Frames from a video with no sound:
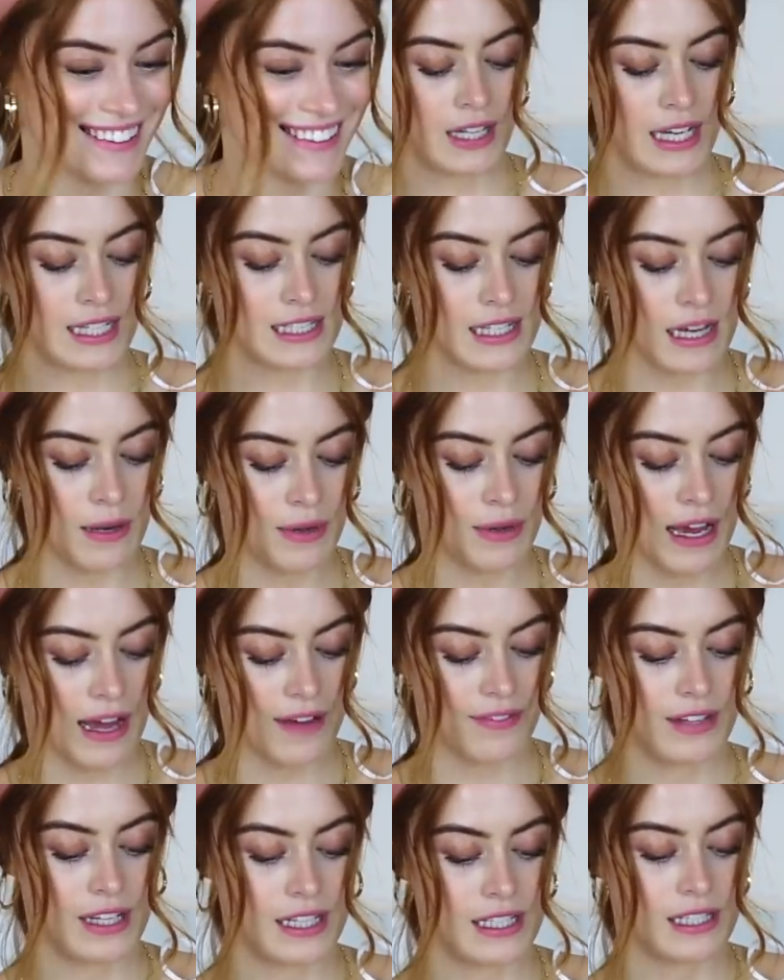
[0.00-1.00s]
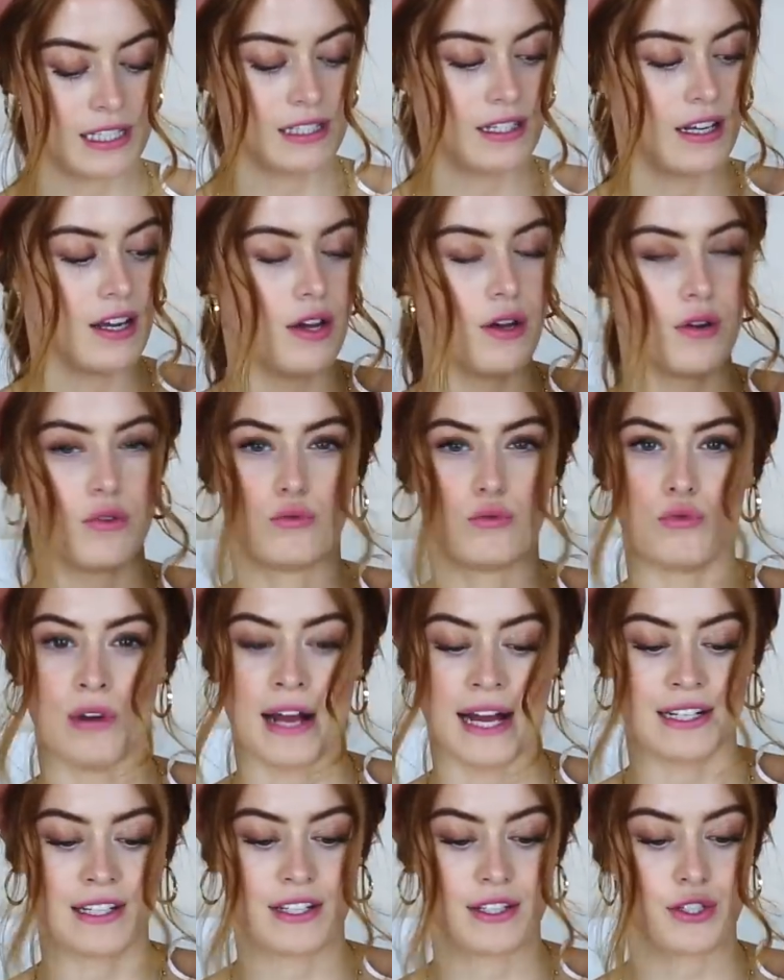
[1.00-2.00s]
Next up we have this
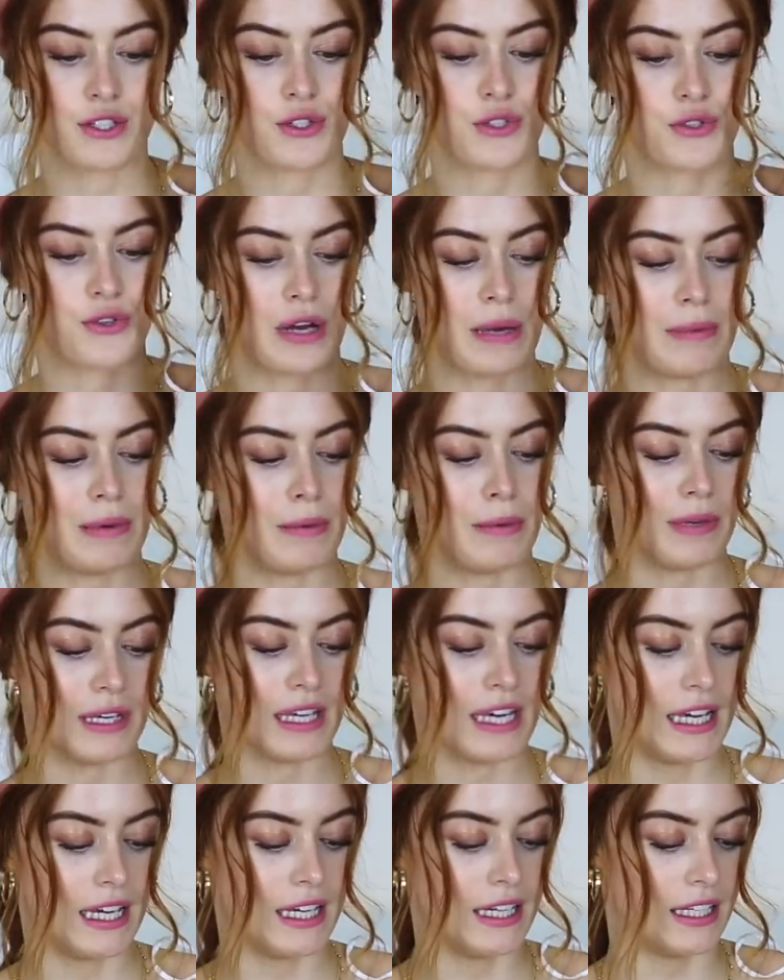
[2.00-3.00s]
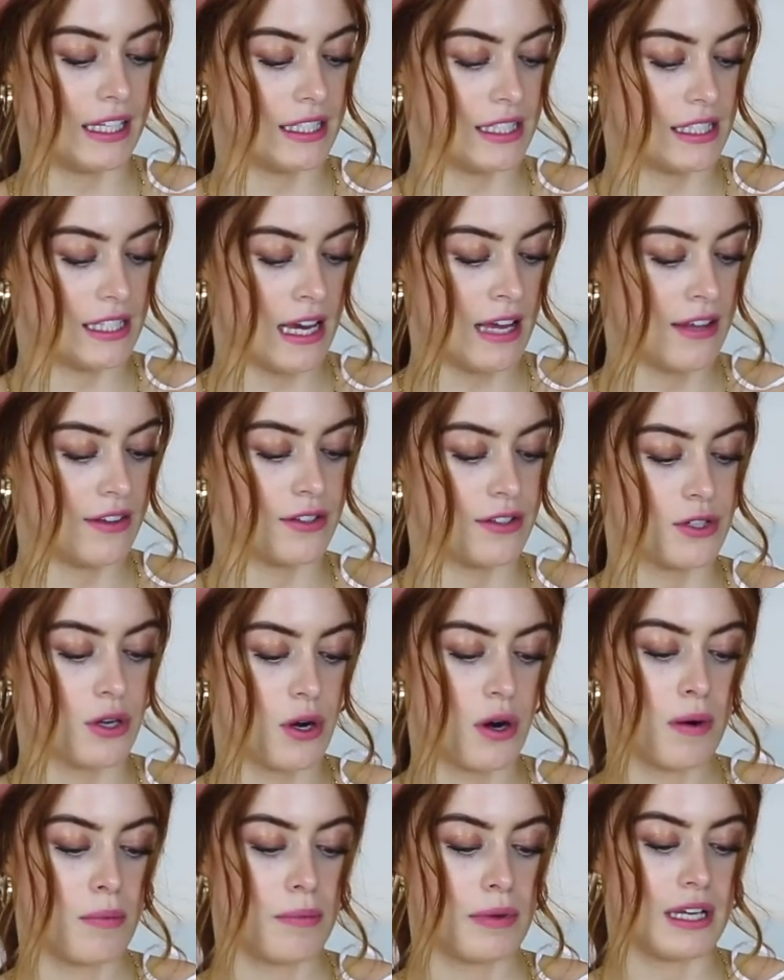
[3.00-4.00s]
red stripy bikini set. The
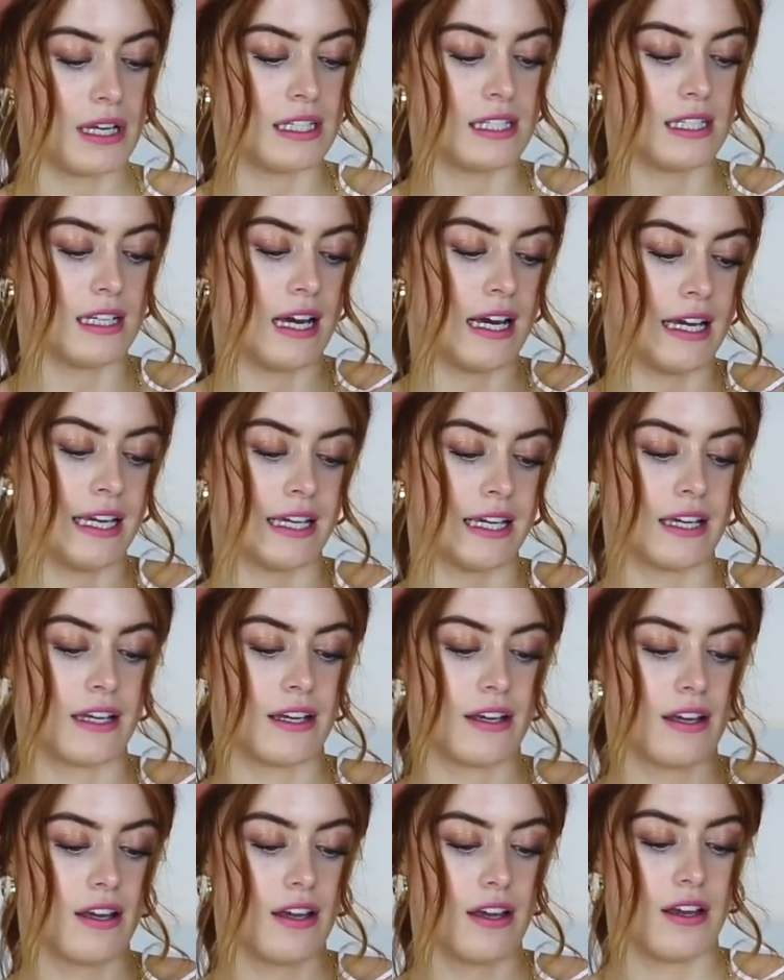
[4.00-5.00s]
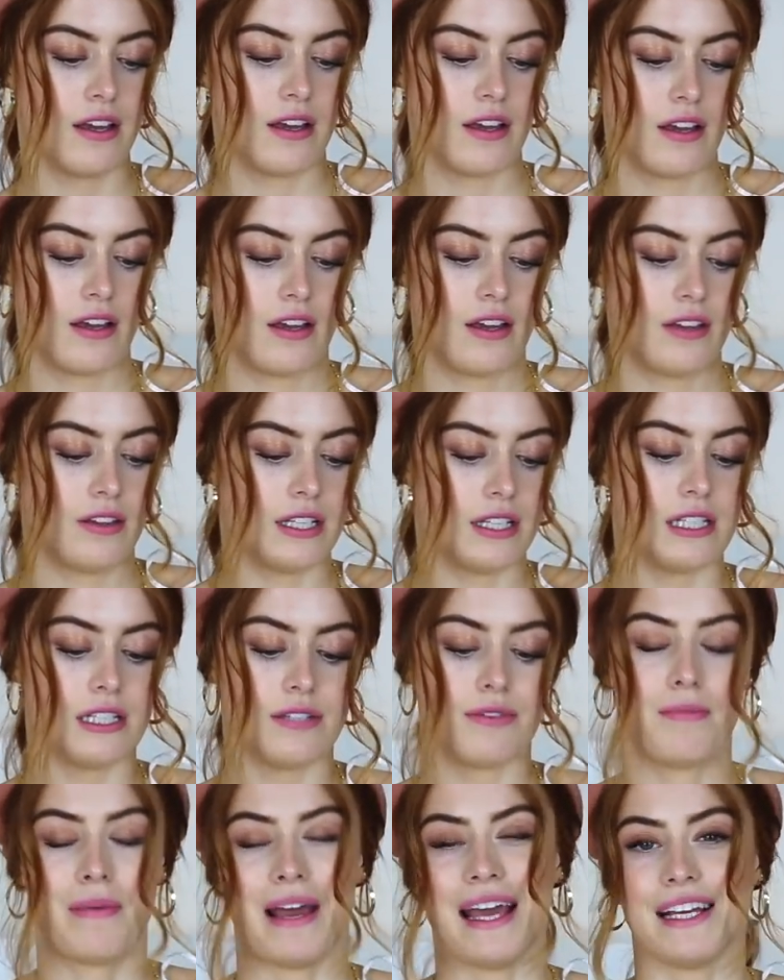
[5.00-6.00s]
top is like, this is
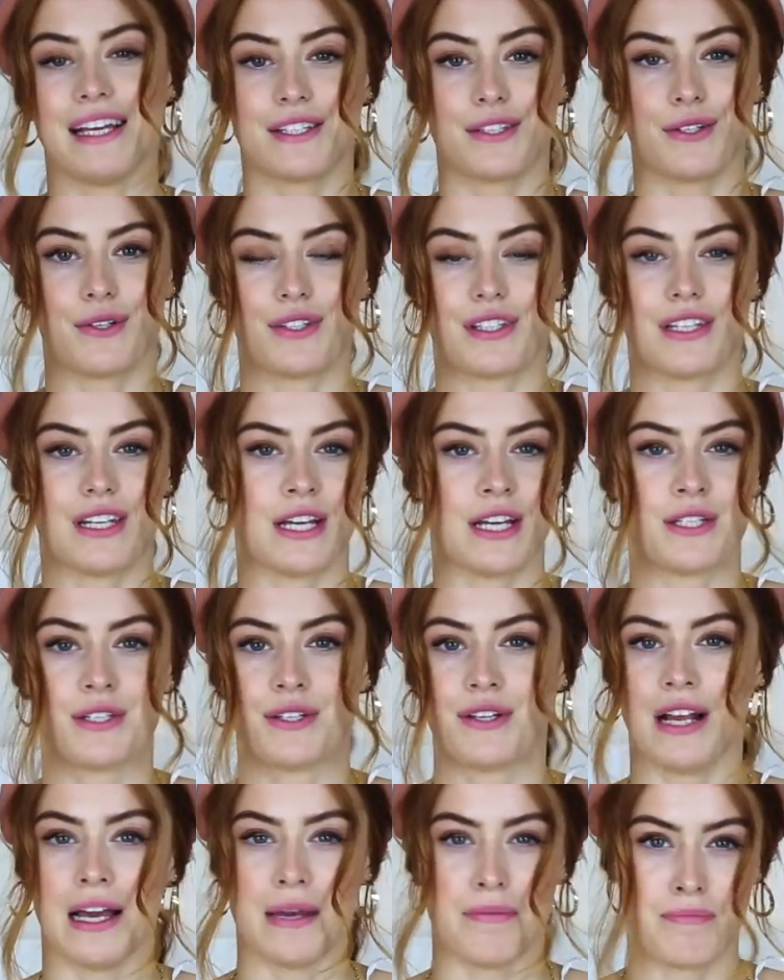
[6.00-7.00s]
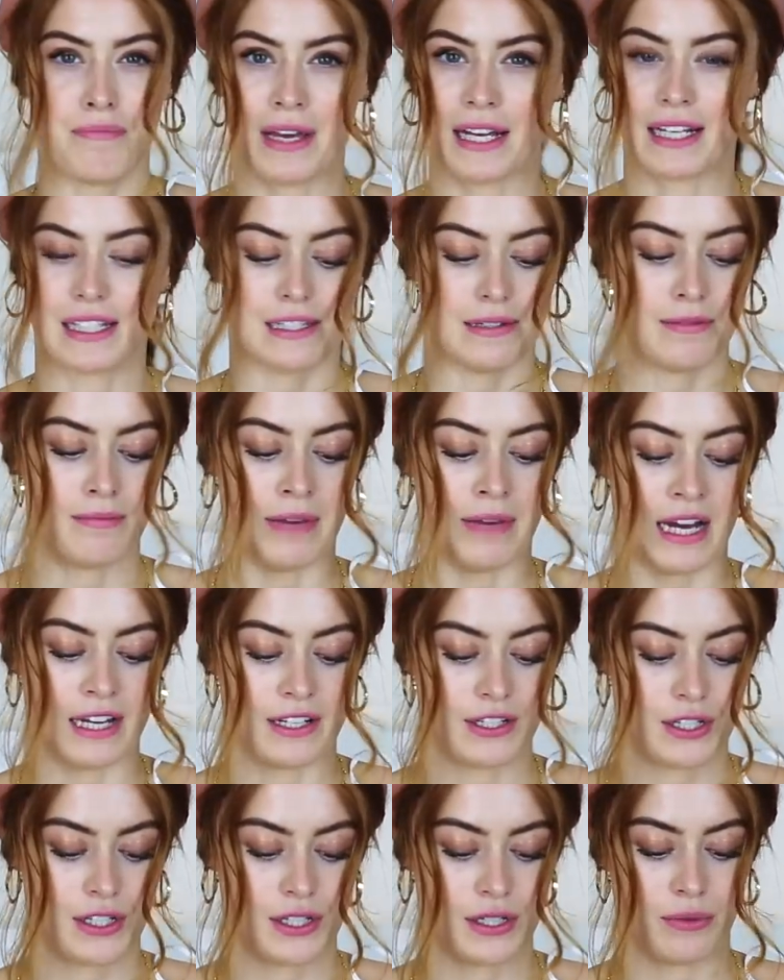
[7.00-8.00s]
from ASOS and they do like mix and
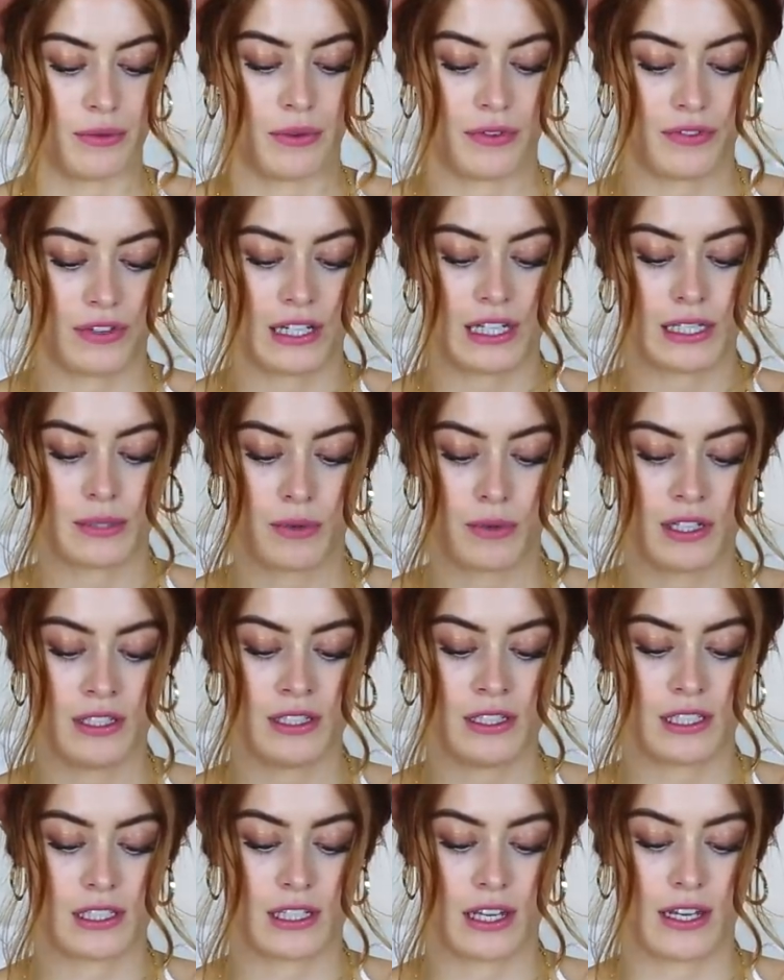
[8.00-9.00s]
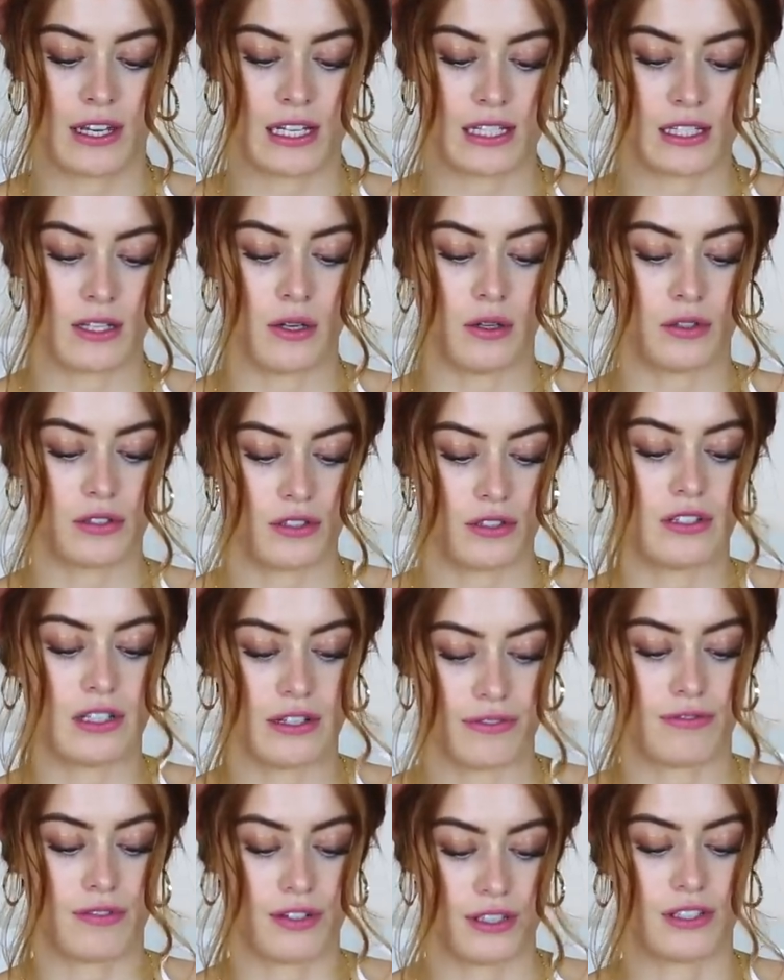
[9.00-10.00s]
match with these ones. So there's lots of
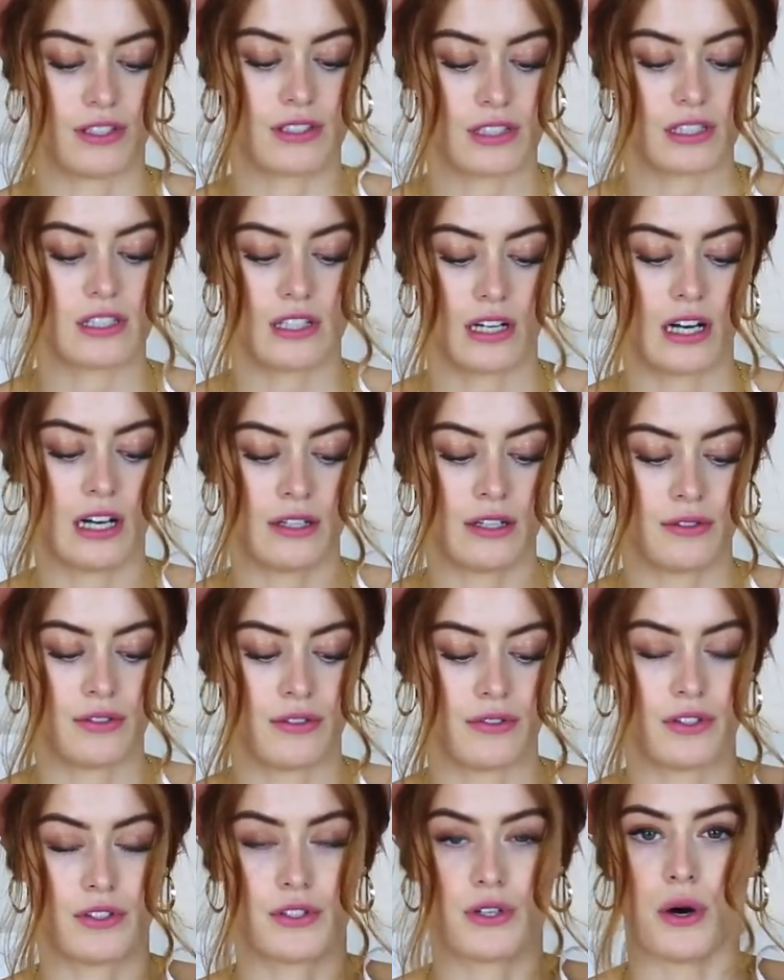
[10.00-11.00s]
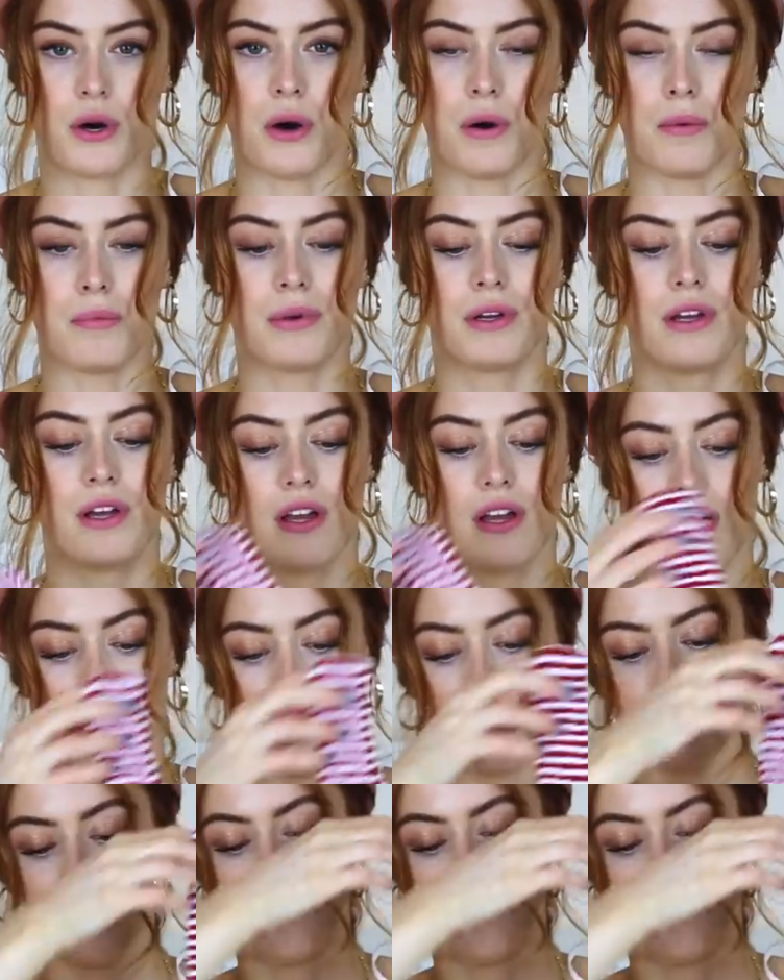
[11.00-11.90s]
different styles of the top. I